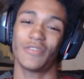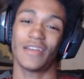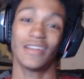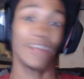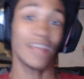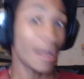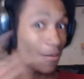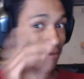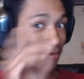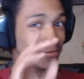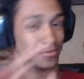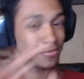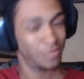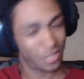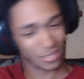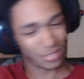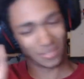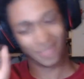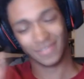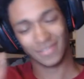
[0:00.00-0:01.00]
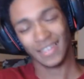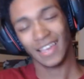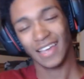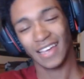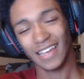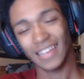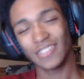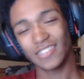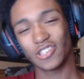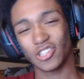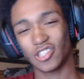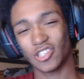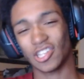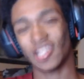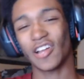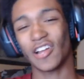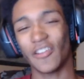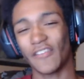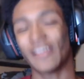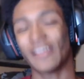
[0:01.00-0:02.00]
Not just to
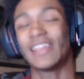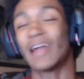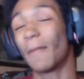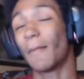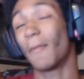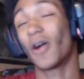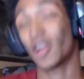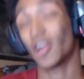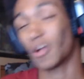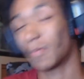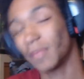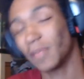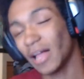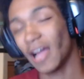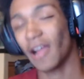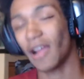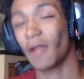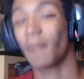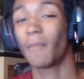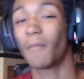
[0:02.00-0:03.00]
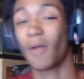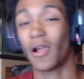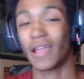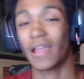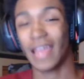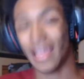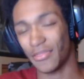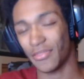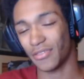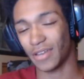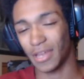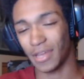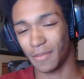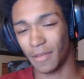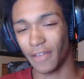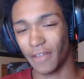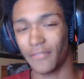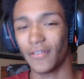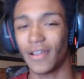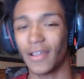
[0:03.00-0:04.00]
clarify, not Markiplier, Mark Anthony, my
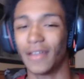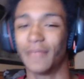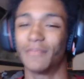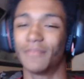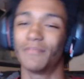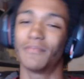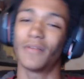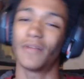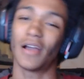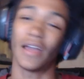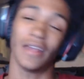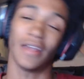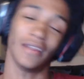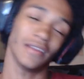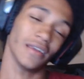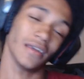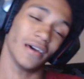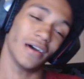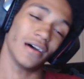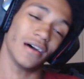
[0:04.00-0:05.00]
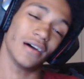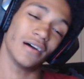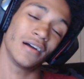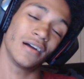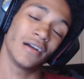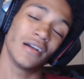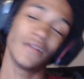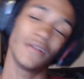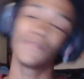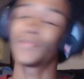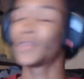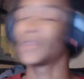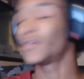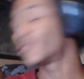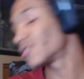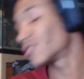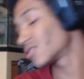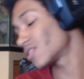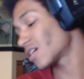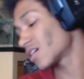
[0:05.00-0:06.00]
friend. And he was
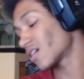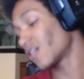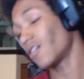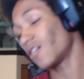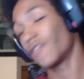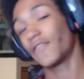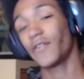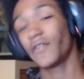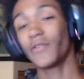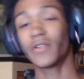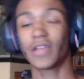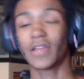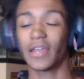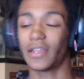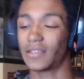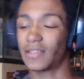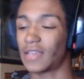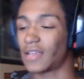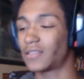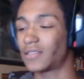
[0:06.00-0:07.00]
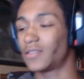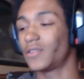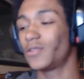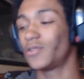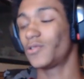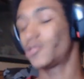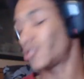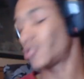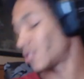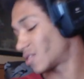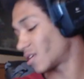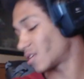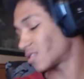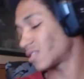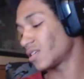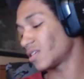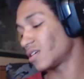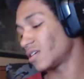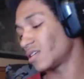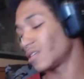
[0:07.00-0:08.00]
just like, oh, if you were to get a tattoo, you should get
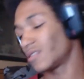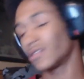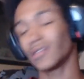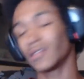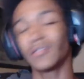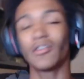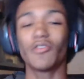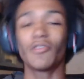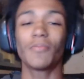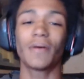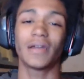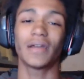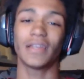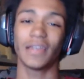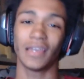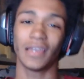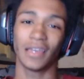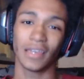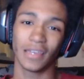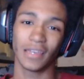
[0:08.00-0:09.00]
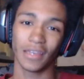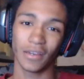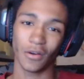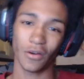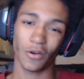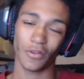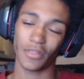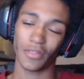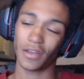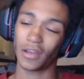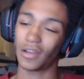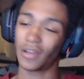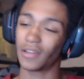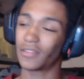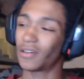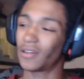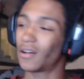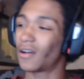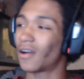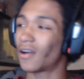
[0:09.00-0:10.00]
the Nobody or
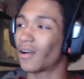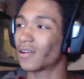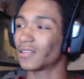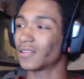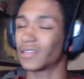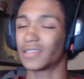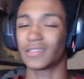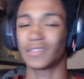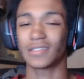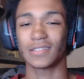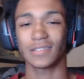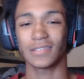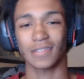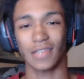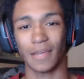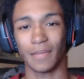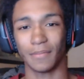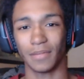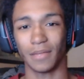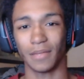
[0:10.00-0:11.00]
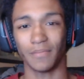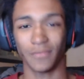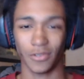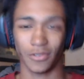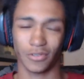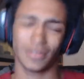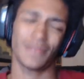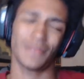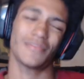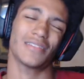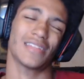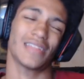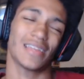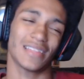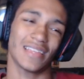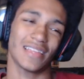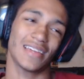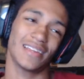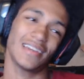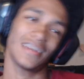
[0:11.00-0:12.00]
the Heartless emblem or something like
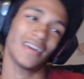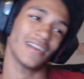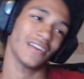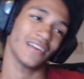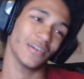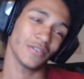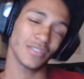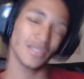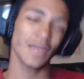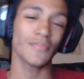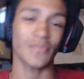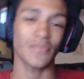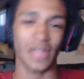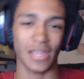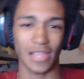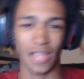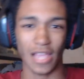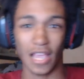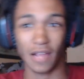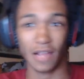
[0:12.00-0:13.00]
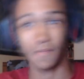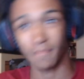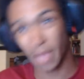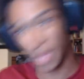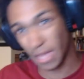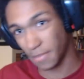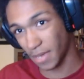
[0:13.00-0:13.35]
that. I don't know, something like that, maybe.